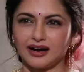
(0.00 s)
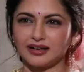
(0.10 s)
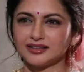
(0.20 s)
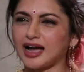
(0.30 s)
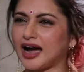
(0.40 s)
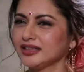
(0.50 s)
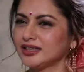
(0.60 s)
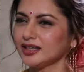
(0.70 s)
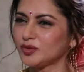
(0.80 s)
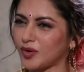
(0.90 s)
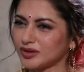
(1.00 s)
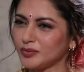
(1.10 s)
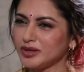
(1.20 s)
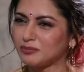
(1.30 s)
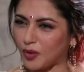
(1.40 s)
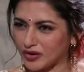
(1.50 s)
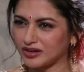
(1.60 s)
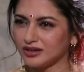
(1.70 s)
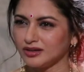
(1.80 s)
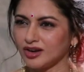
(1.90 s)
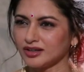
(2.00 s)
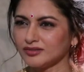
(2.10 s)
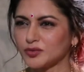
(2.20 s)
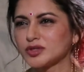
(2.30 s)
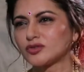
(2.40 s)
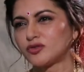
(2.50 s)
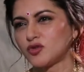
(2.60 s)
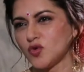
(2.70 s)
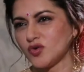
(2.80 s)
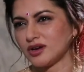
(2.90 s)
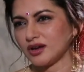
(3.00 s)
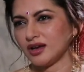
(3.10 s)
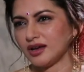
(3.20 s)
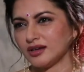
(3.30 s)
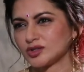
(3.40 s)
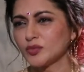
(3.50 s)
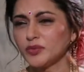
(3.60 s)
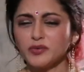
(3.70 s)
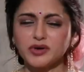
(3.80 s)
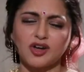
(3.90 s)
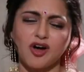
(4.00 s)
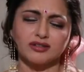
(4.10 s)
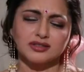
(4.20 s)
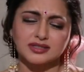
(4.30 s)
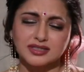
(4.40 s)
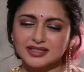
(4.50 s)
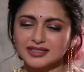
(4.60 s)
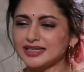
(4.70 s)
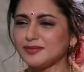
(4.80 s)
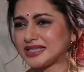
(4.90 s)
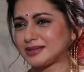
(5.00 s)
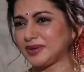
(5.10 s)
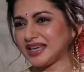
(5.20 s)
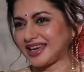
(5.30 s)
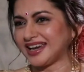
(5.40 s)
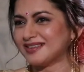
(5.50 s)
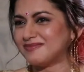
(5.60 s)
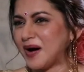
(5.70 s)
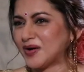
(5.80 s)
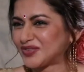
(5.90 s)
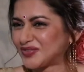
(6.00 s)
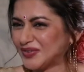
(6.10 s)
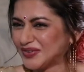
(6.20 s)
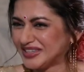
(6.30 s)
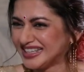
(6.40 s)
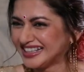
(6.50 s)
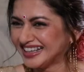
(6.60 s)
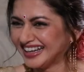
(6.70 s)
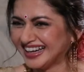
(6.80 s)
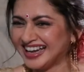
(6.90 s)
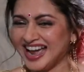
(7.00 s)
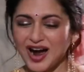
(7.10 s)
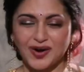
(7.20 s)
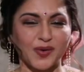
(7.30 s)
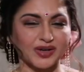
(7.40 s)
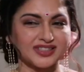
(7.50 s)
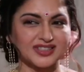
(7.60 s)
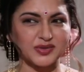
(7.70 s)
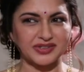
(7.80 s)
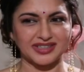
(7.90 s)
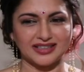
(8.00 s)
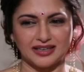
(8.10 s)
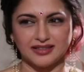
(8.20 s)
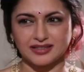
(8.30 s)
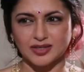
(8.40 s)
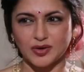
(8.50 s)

And I think what we bonded on was food. So we would constantly be speaking about food. What is cooked in his